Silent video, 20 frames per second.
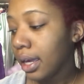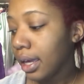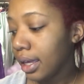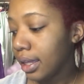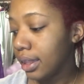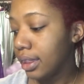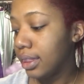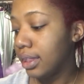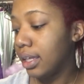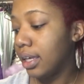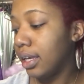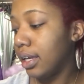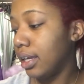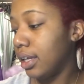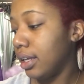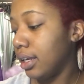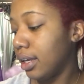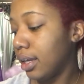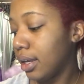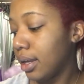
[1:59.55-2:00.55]
And
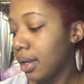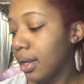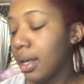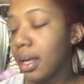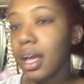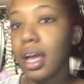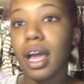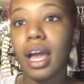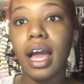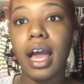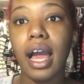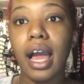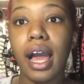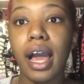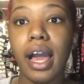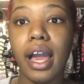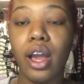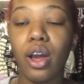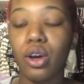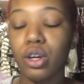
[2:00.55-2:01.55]
then
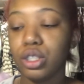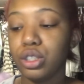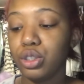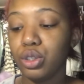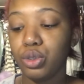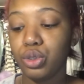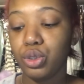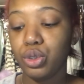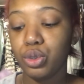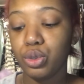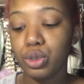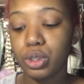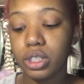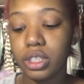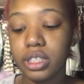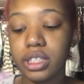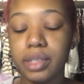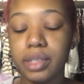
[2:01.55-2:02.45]
I also use the